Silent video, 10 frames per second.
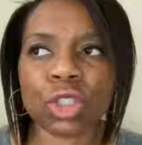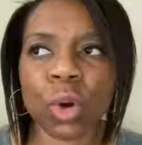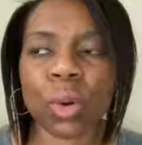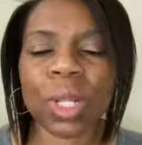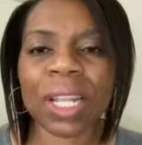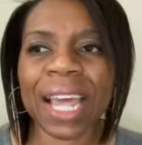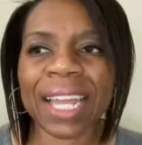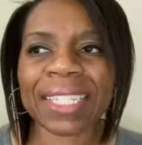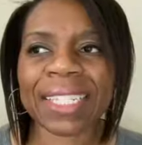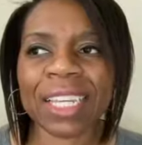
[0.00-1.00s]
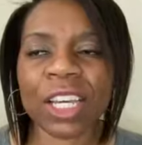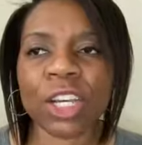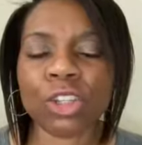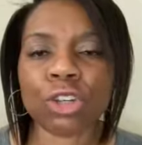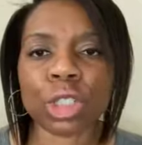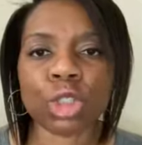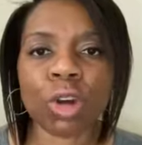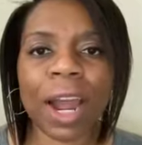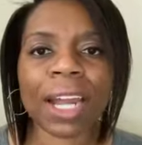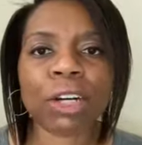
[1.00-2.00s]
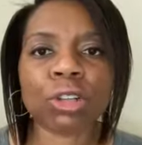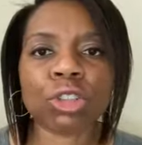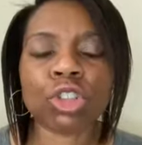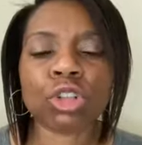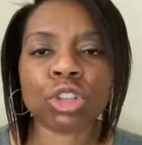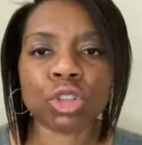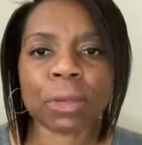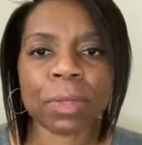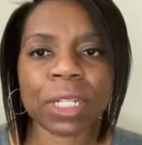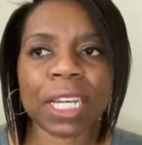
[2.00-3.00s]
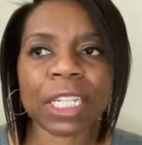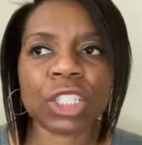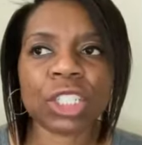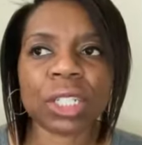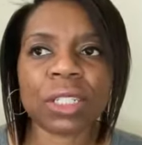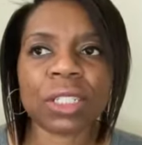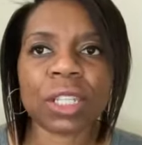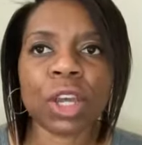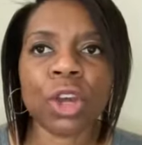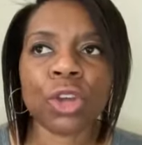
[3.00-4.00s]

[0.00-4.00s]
don't let your trials, your tribulations,